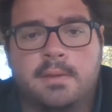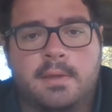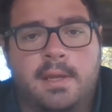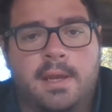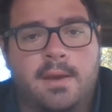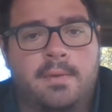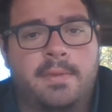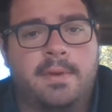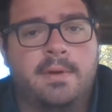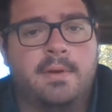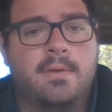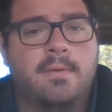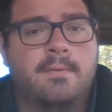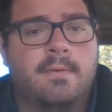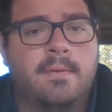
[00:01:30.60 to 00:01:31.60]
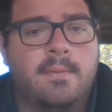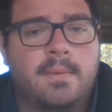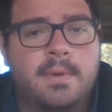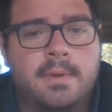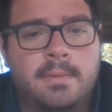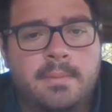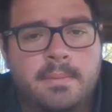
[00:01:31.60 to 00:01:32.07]
Now, there are over
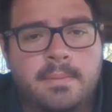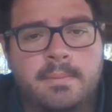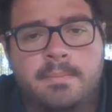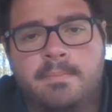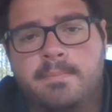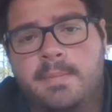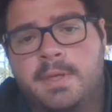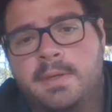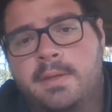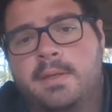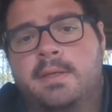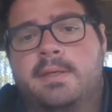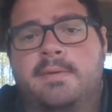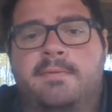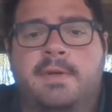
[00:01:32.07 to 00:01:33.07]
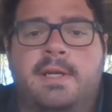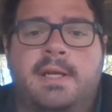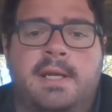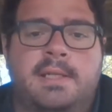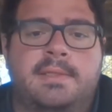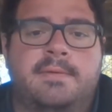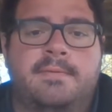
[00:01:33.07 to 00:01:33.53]
1 million
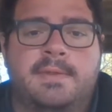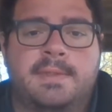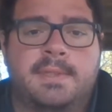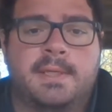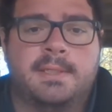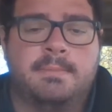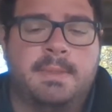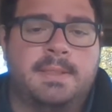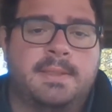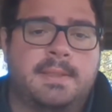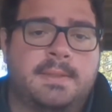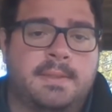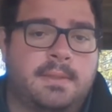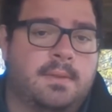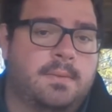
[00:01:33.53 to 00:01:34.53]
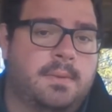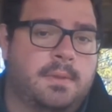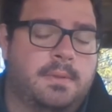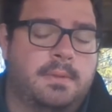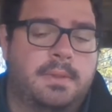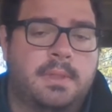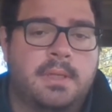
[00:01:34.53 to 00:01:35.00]
different kinds of insect species in the
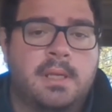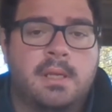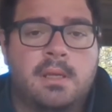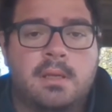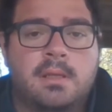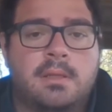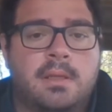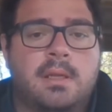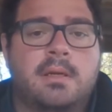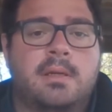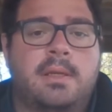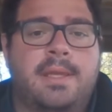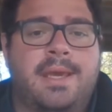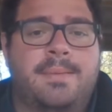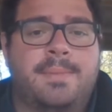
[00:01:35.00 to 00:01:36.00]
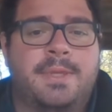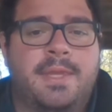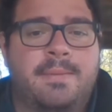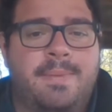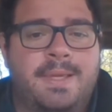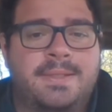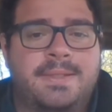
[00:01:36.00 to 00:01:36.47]
world. Not only that, but
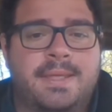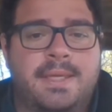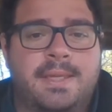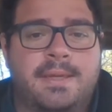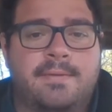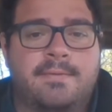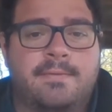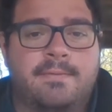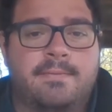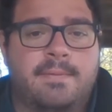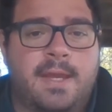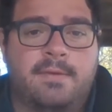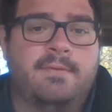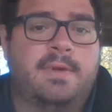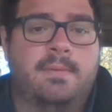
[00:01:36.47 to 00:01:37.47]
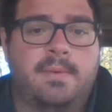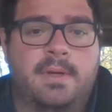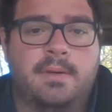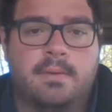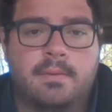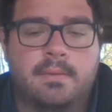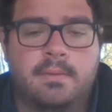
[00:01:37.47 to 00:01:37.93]
they basically live
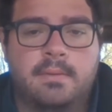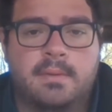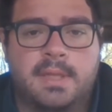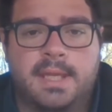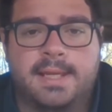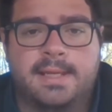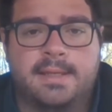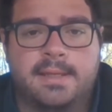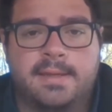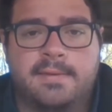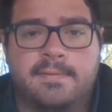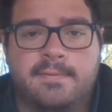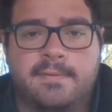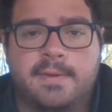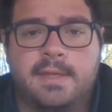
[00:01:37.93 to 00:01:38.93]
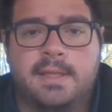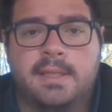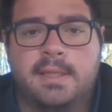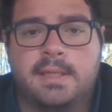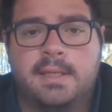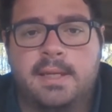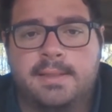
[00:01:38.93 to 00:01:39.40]
everywhere. They can live
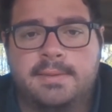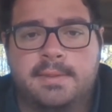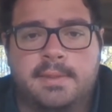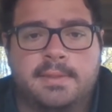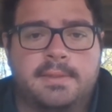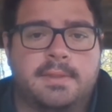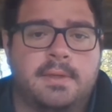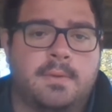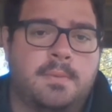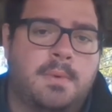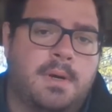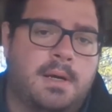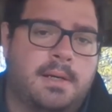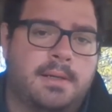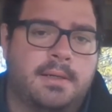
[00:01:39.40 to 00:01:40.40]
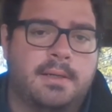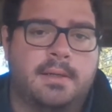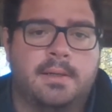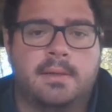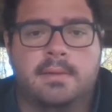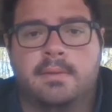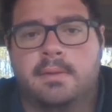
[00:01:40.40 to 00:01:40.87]
in the deserts, the
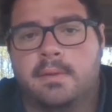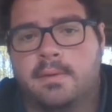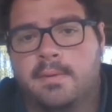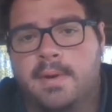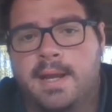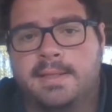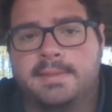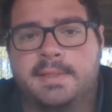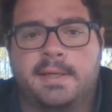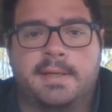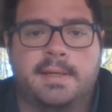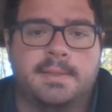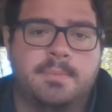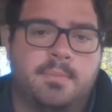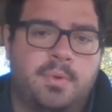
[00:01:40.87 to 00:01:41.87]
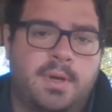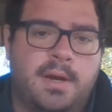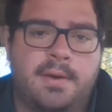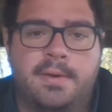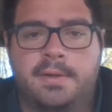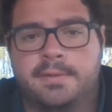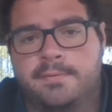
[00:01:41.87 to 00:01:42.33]
water, grass areas,
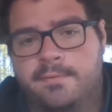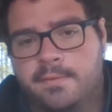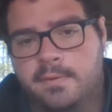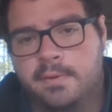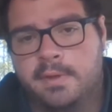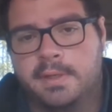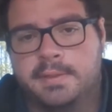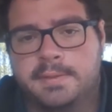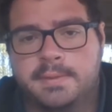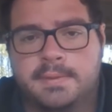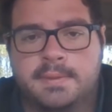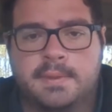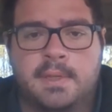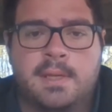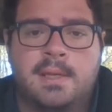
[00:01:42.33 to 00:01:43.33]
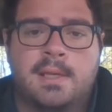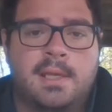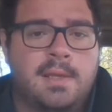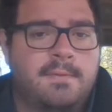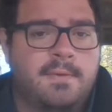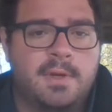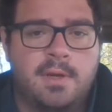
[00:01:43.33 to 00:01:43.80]
prairies, forests,
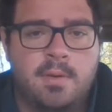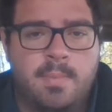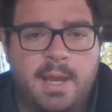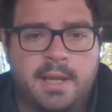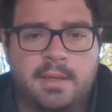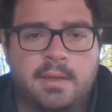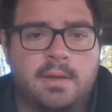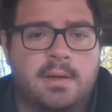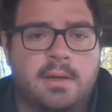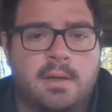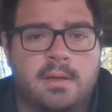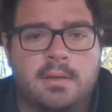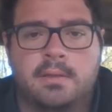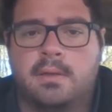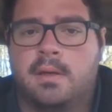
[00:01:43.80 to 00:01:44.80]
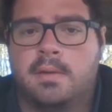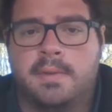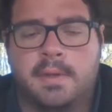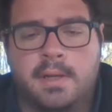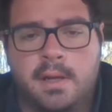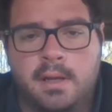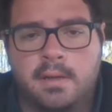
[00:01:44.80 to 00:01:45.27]
even in your backyard,
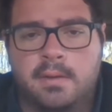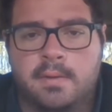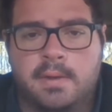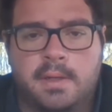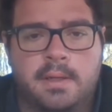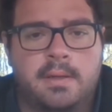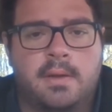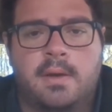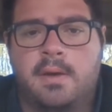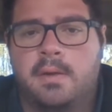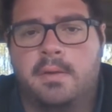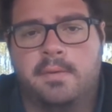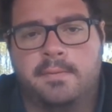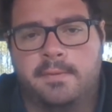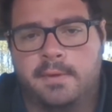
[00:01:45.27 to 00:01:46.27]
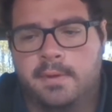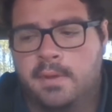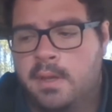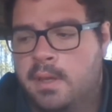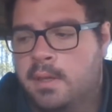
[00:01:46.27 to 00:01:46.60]
on the concrete, all over.